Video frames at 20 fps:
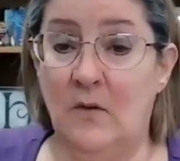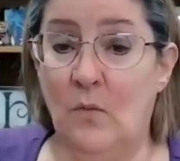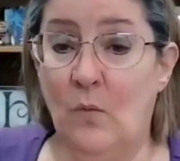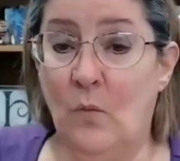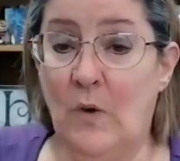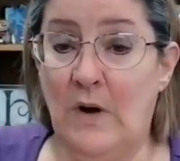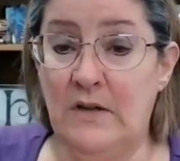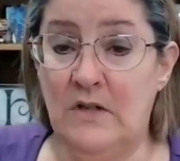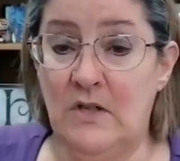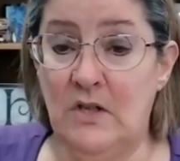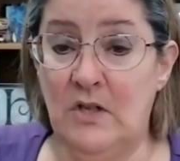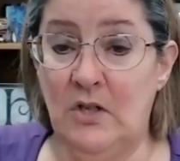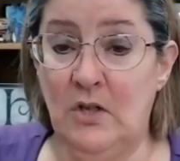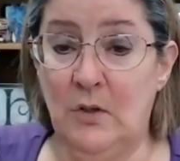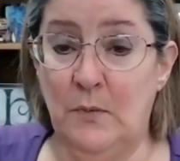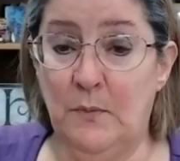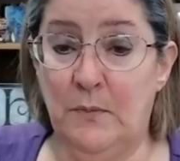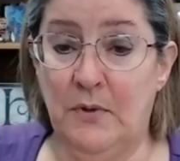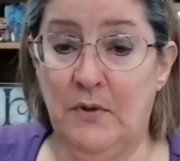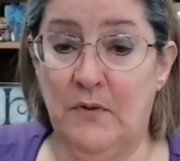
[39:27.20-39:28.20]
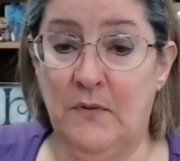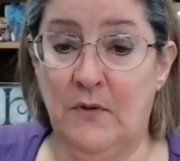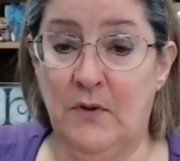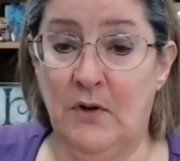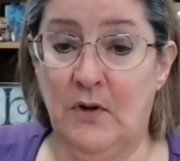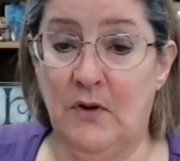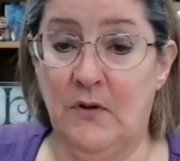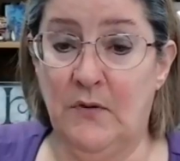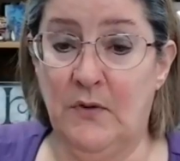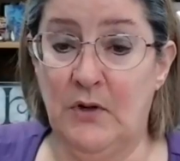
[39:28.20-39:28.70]
what do you
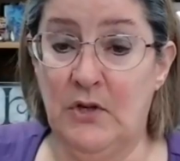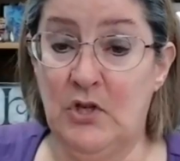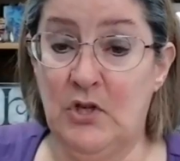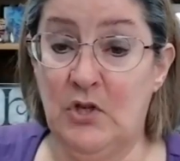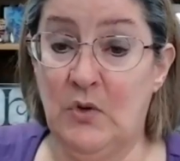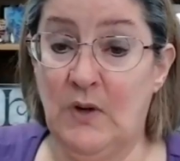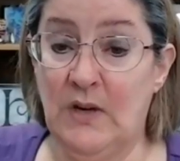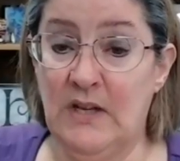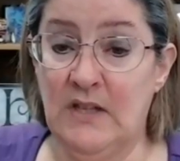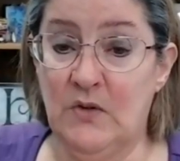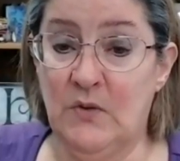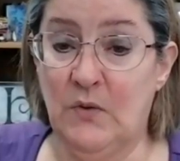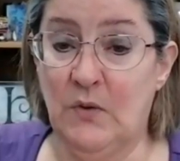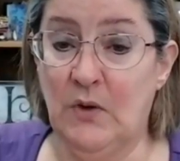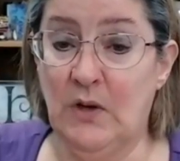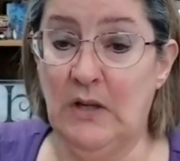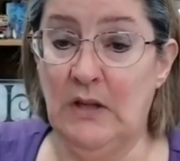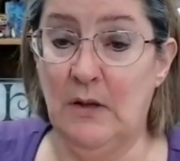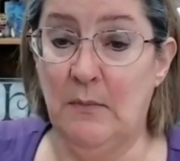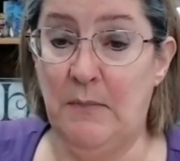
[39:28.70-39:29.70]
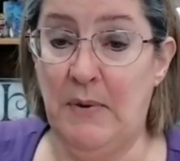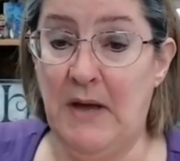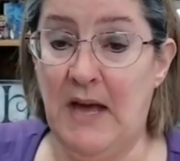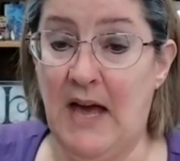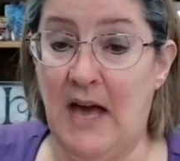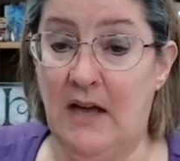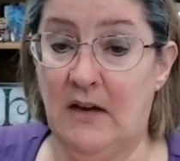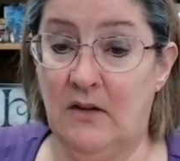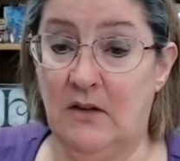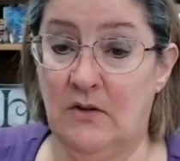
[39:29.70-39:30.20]
prefer for transferring the
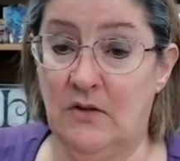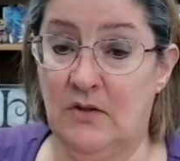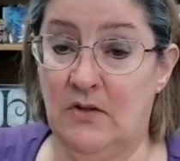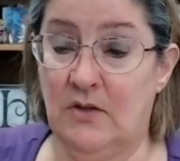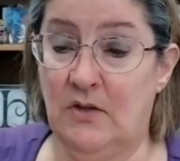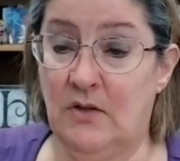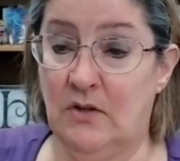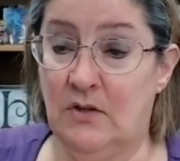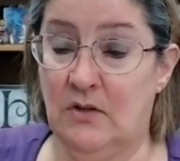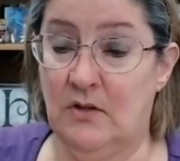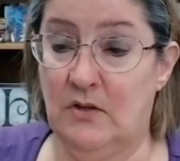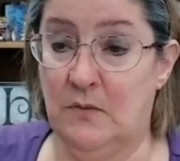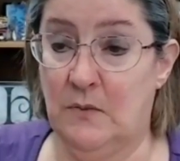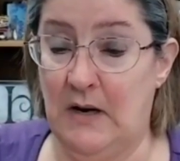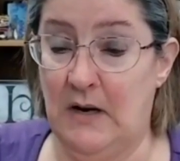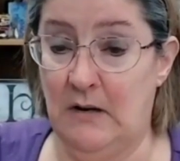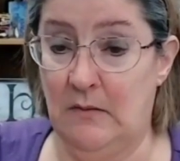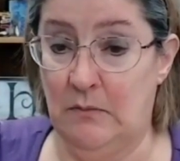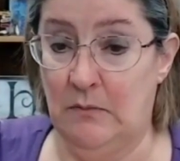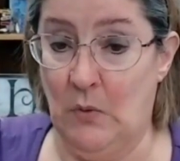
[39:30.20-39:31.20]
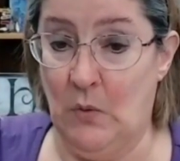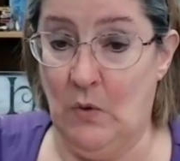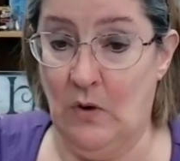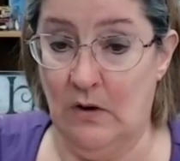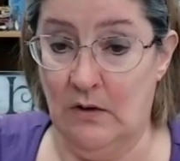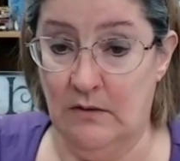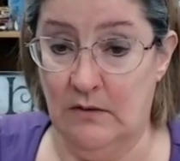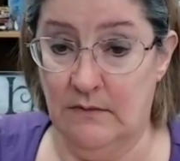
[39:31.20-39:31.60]
patterns to the suede board?